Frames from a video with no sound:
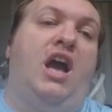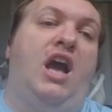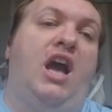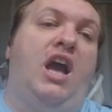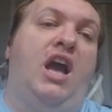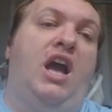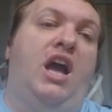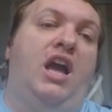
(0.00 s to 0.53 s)

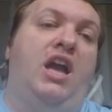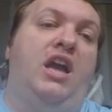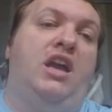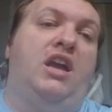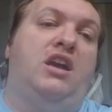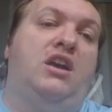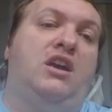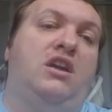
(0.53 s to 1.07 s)
Guy
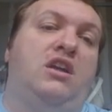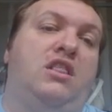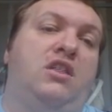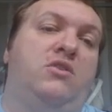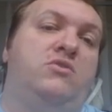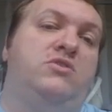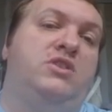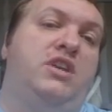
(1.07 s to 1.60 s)

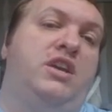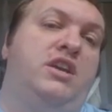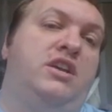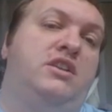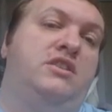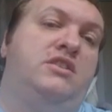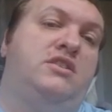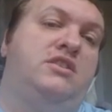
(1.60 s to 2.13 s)

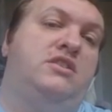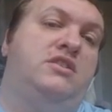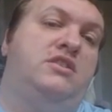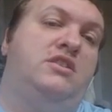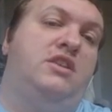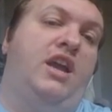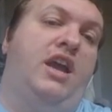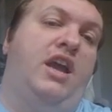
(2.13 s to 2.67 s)

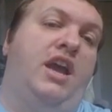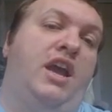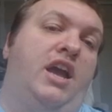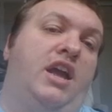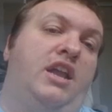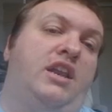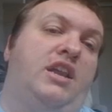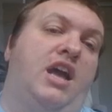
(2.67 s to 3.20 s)
closes.
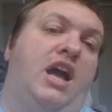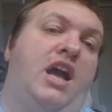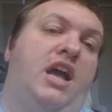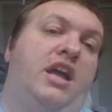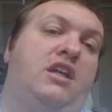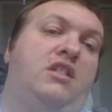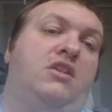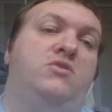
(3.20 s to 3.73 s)
And
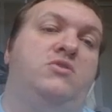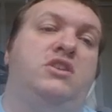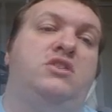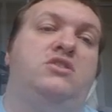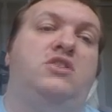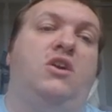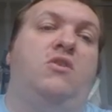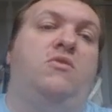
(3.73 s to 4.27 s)
guy closes.
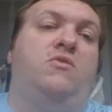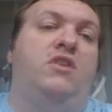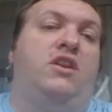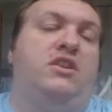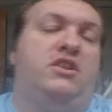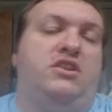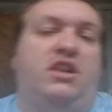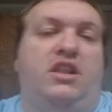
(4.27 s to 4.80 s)
So we're
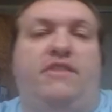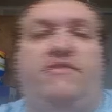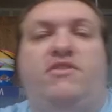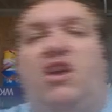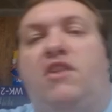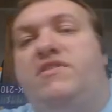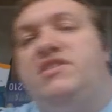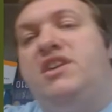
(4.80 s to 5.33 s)
just going to leave
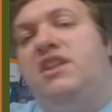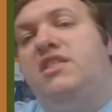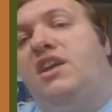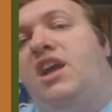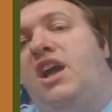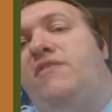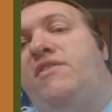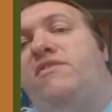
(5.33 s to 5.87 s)
darkness out of the
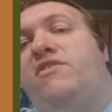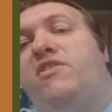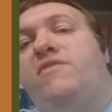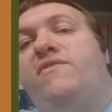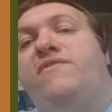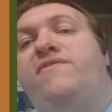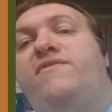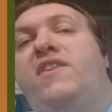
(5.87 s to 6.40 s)
combat
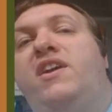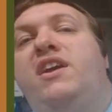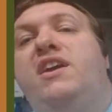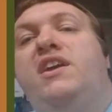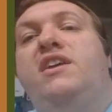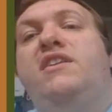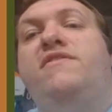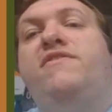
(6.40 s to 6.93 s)

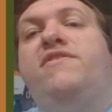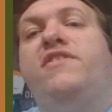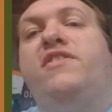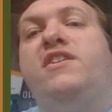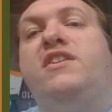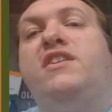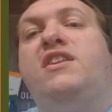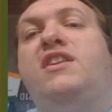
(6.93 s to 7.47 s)
for
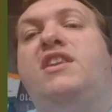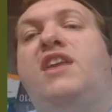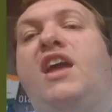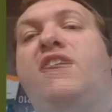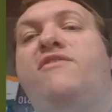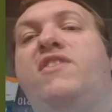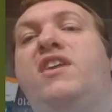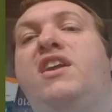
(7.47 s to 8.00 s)
the
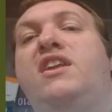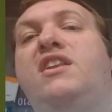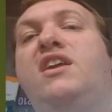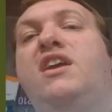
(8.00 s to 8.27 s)
time being.